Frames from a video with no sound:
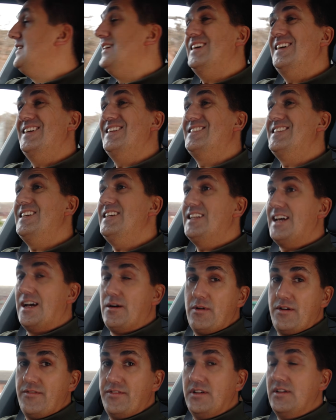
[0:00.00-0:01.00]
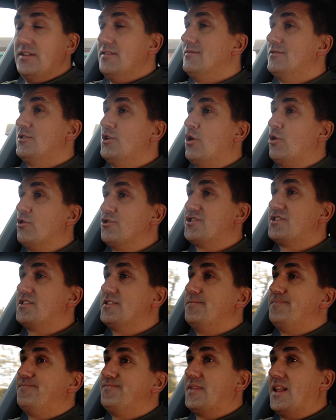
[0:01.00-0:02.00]
It did, however, cost.
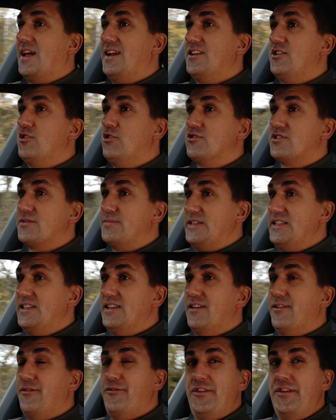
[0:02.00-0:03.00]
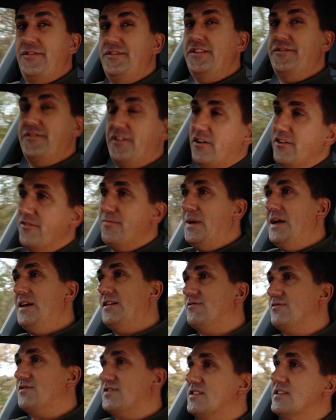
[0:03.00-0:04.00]
and it cost me
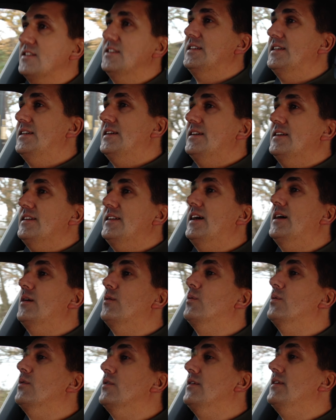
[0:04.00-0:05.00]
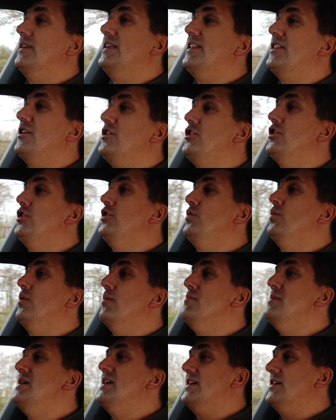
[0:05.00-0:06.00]
£55. Now, neither you,
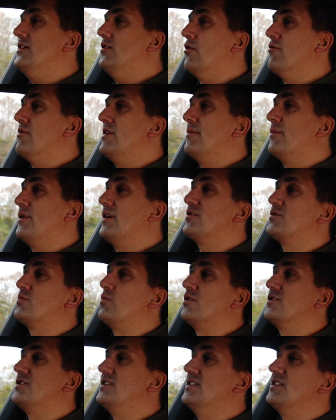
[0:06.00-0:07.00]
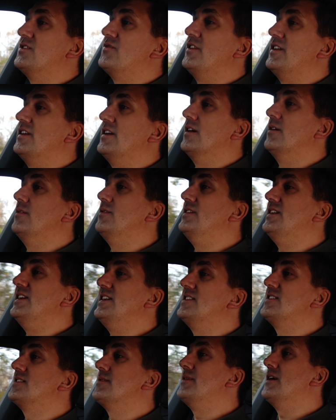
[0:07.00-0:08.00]
me, or anyone else watching this video
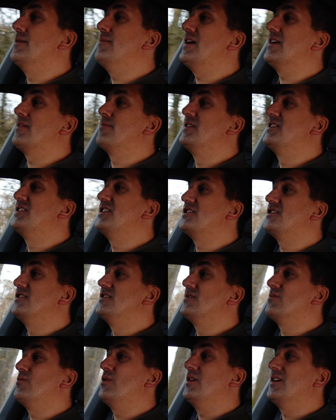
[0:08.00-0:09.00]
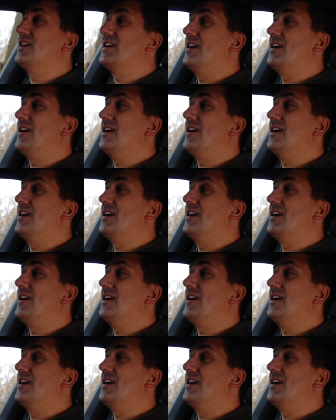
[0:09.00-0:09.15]
needs to be a mathematician to work